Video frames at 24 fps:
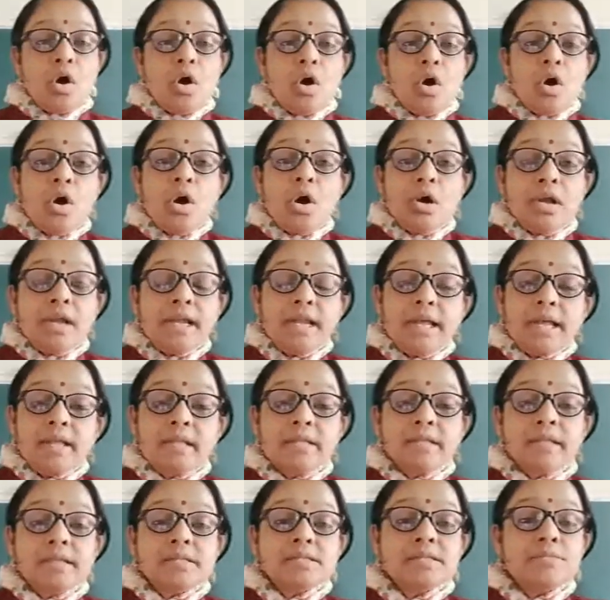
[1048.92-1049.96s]

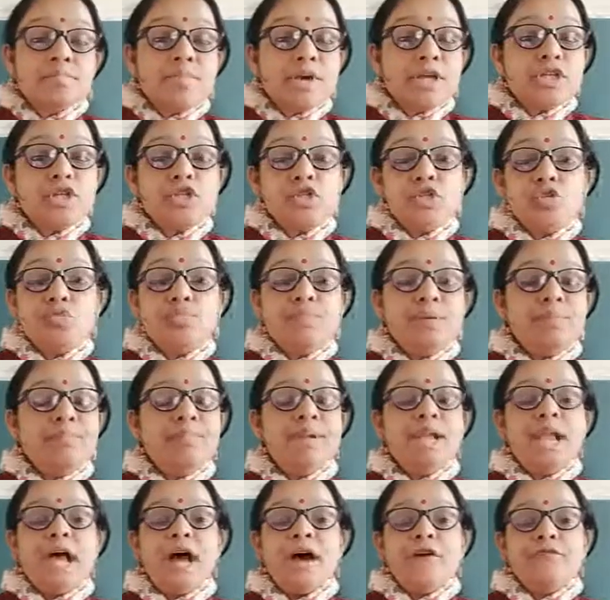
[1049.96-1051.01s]
Only this much you
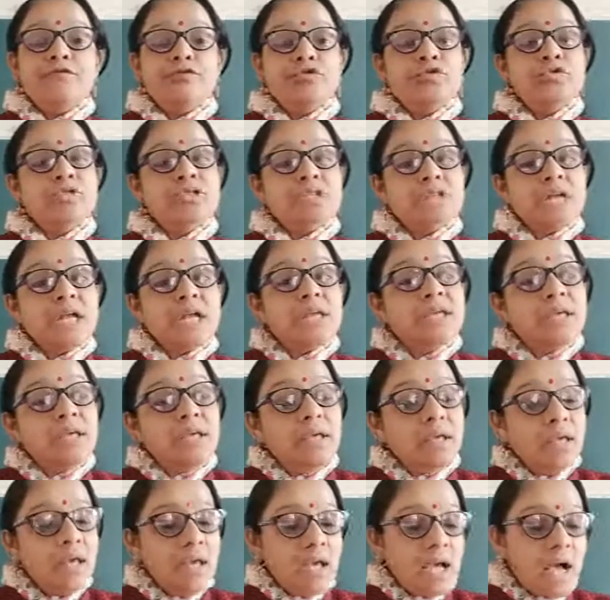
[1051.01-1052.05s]
people have to
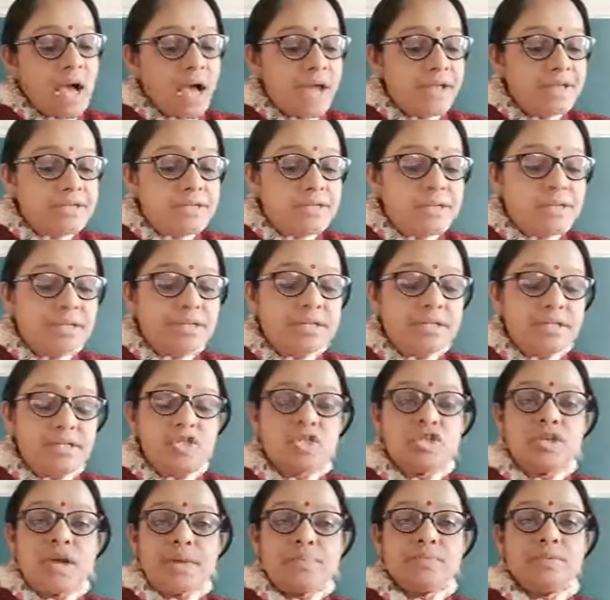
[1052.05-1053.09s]
study under
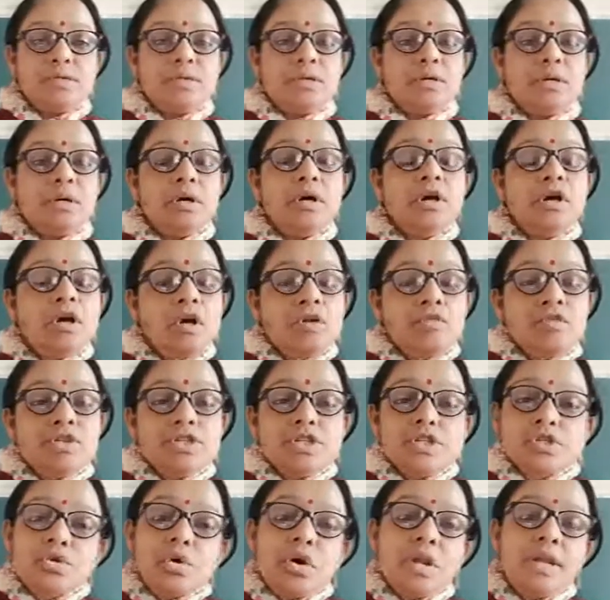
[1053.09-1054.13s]
this chapter, which
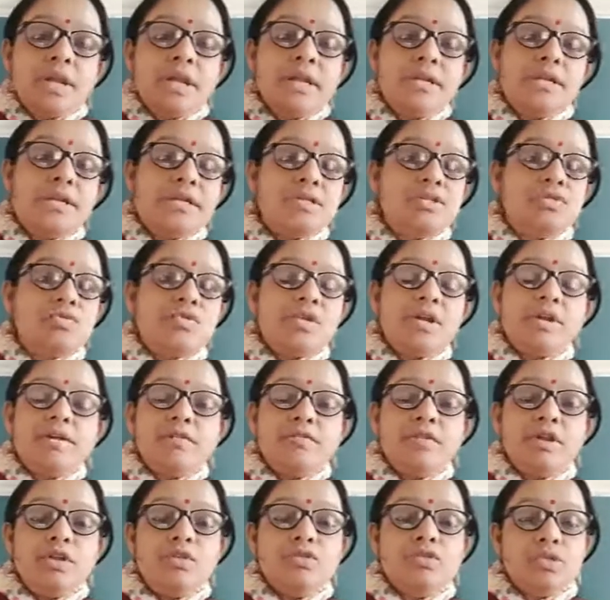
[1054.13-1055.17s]
is called Industrial
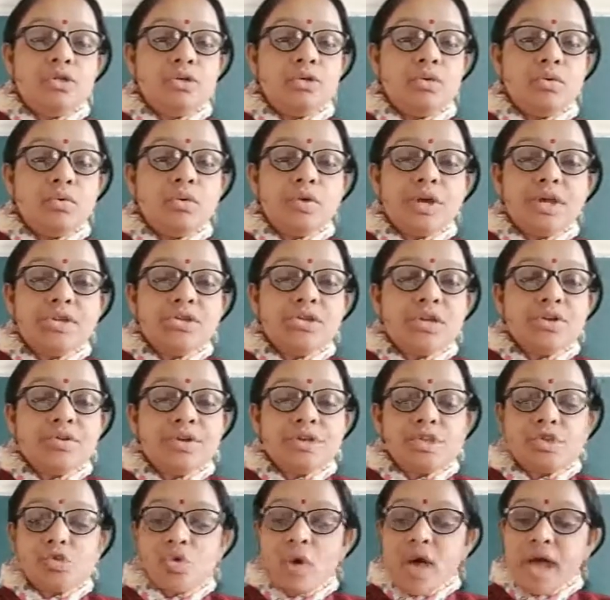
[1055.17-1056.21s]
Revolution. Okay
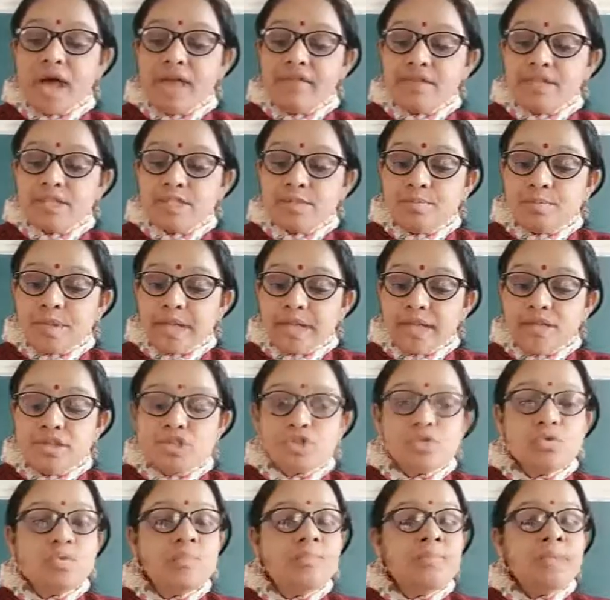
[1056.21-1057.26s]
children, so I have explained
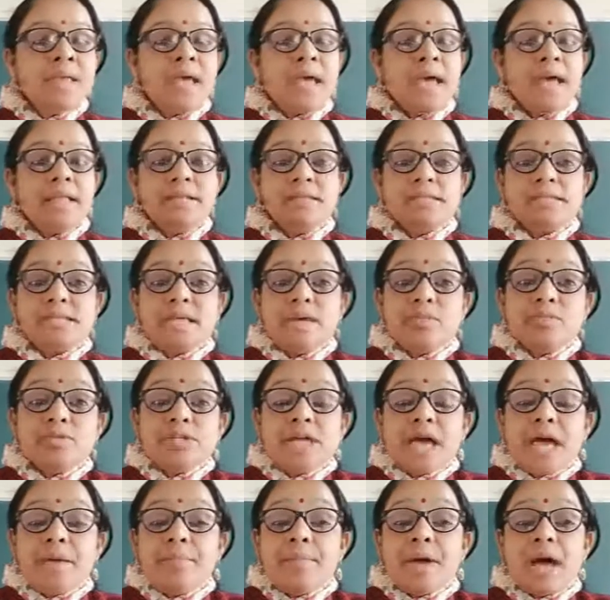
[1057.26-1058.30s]
you. At the same
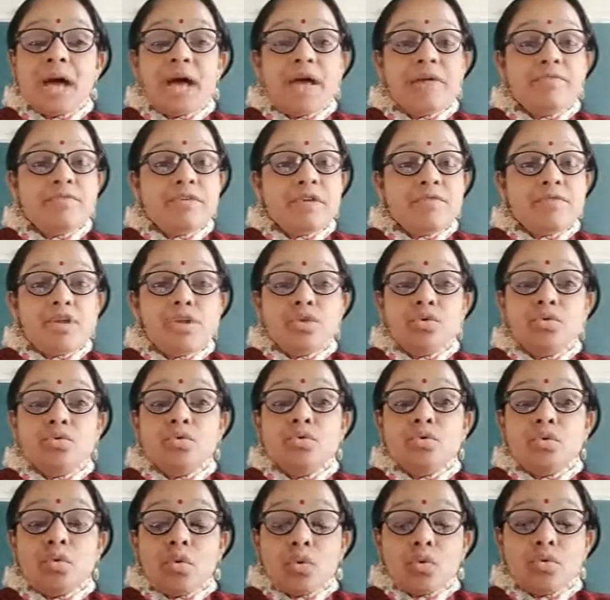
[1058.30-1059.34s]
time, I have given you
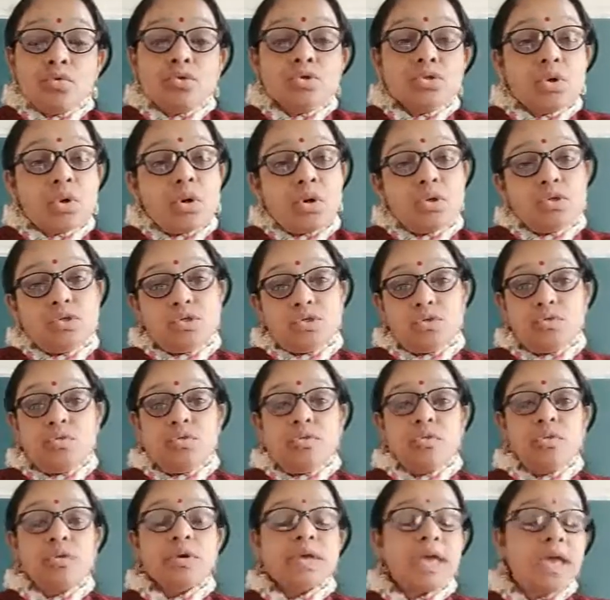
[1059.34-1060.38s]
notes
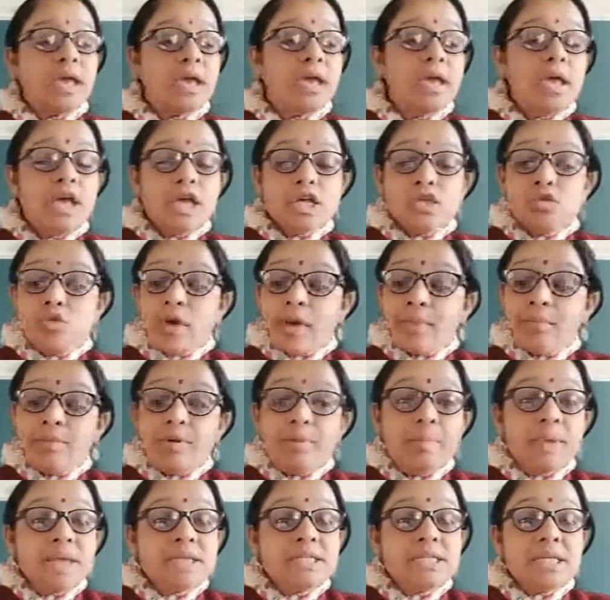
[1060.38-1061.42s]
also. Okay, so I'm
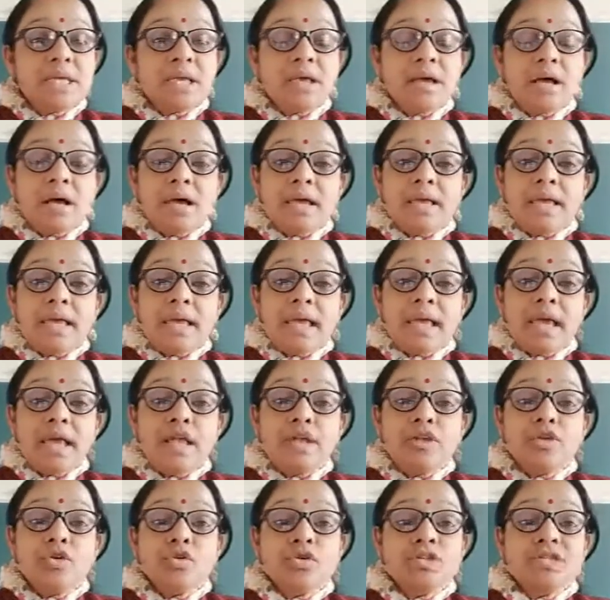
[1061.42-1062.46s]
repeating
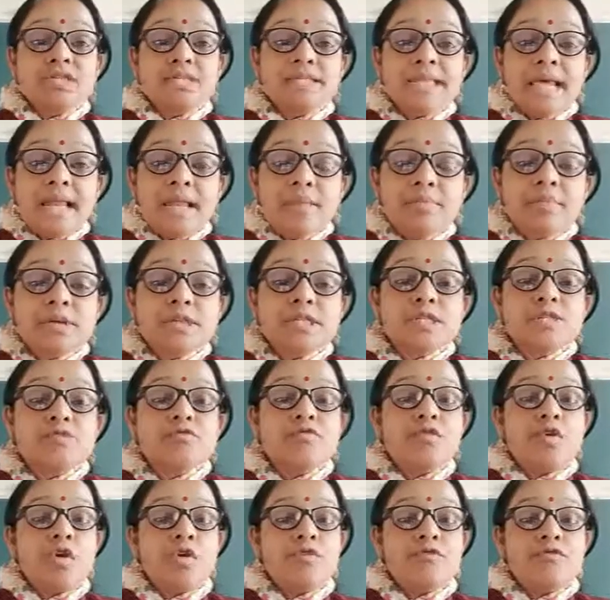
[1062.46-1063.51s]
again your syllabus
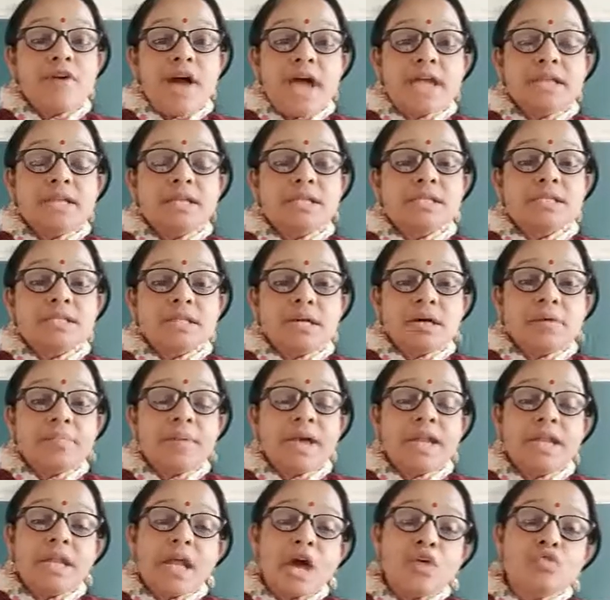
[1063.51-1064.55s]
for final term,
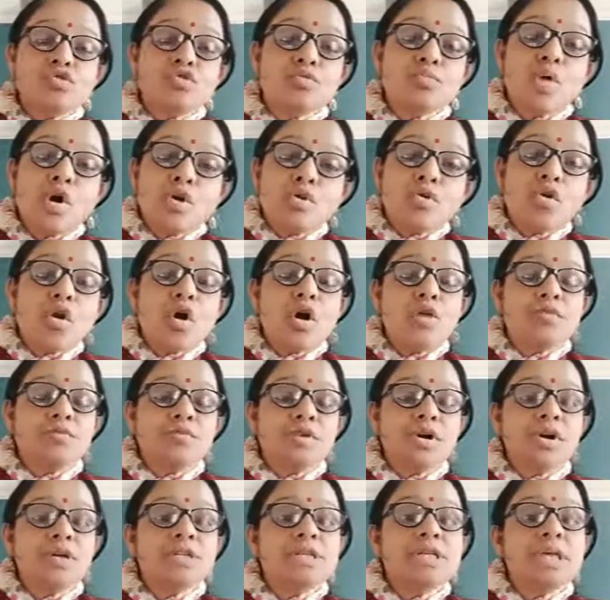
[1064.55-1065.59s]
and now tomorrow
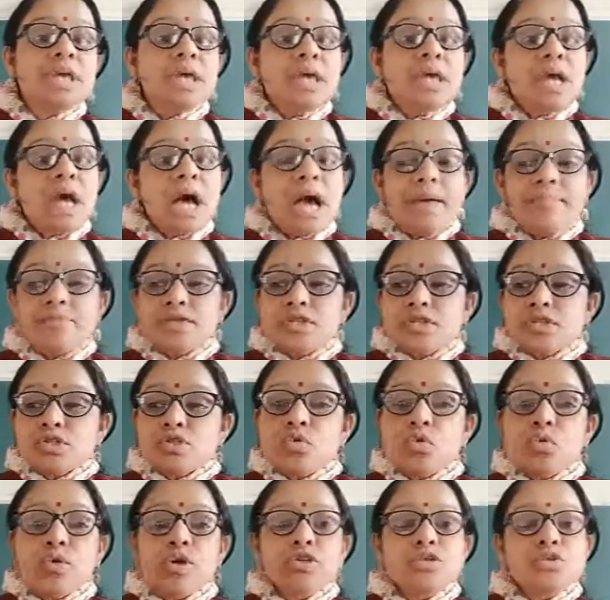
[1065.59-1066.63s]
onwards I'm just
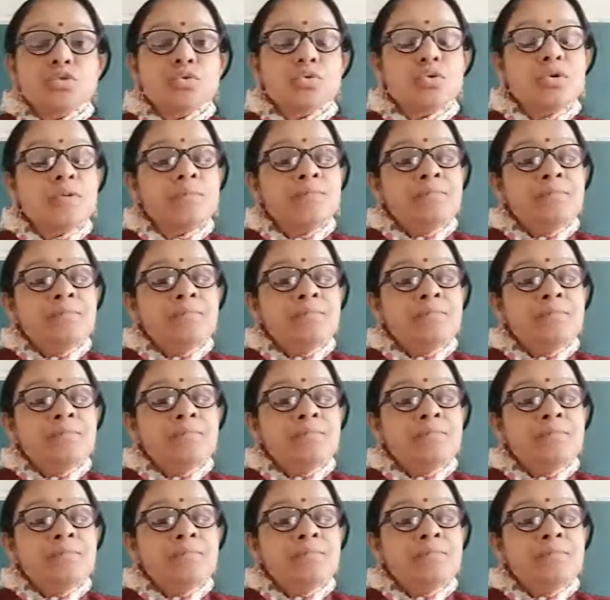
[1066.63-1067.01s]
going to